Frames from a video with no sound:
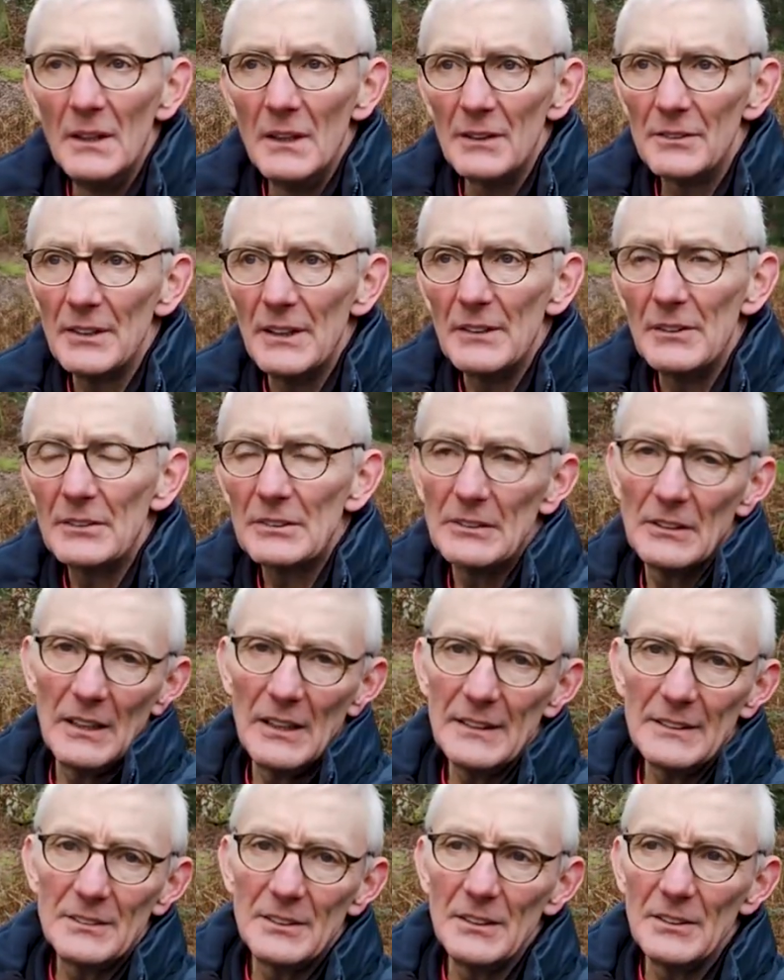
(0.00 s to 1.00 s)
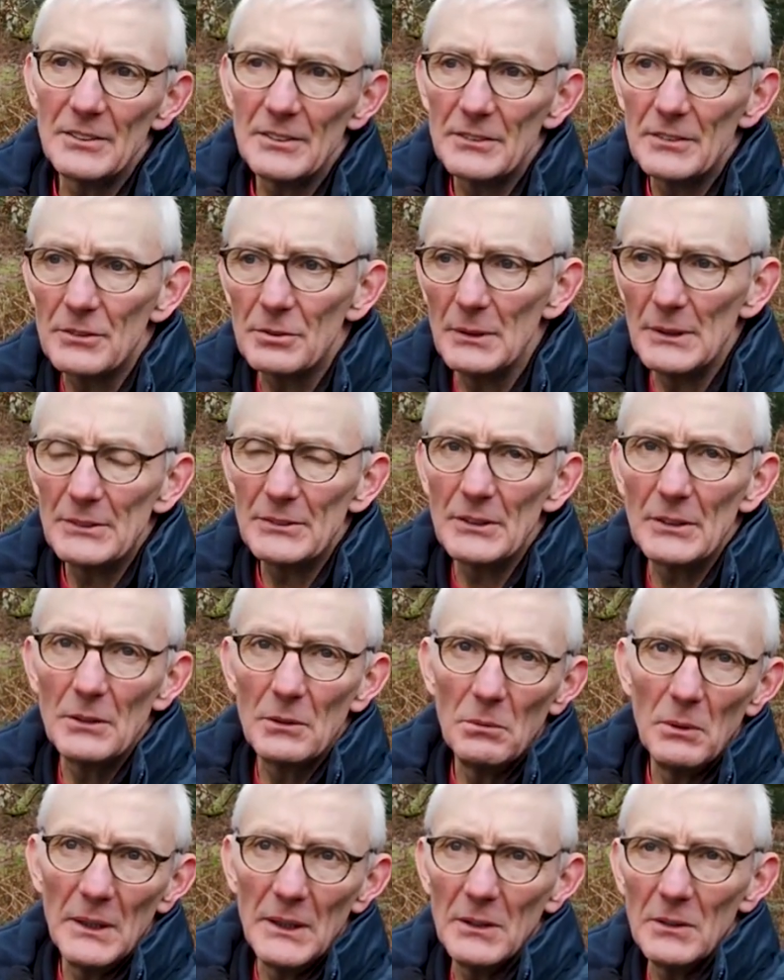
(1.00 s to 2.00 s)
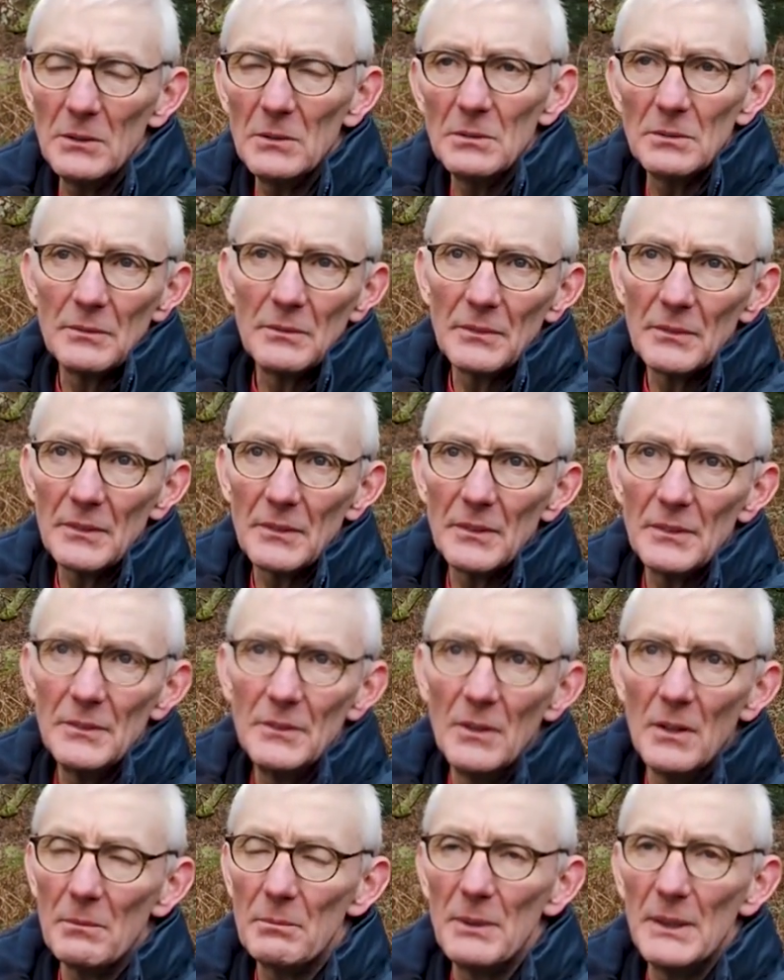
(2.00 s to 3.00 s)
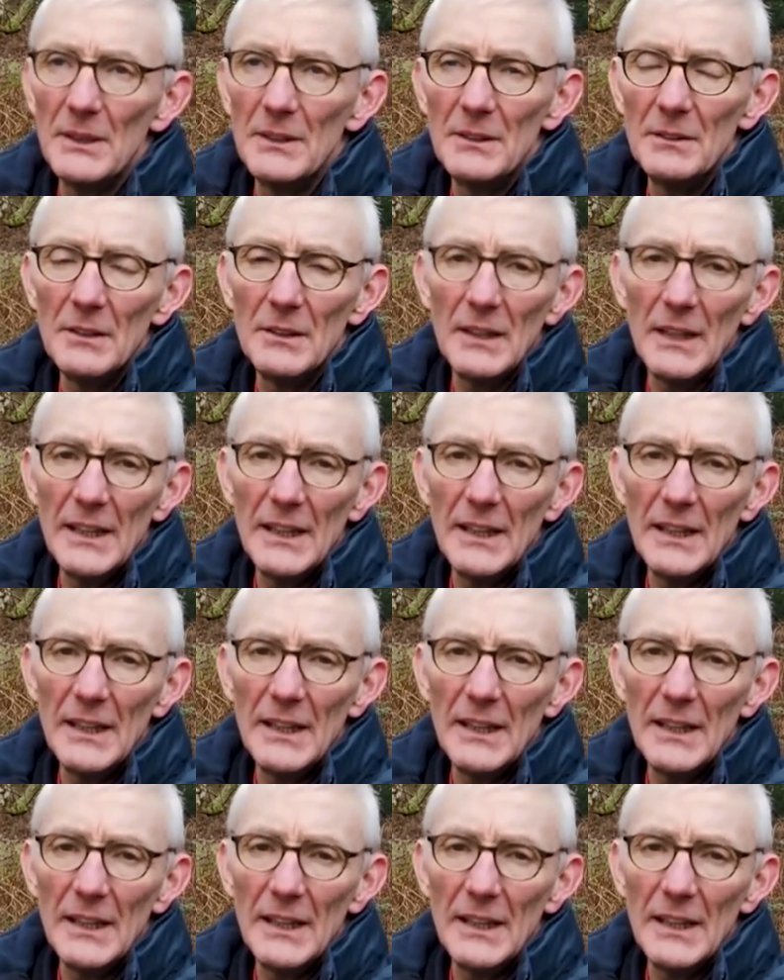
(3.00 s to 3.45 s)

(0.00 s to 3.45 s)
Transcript: So the slightest twist of the wheel not being in,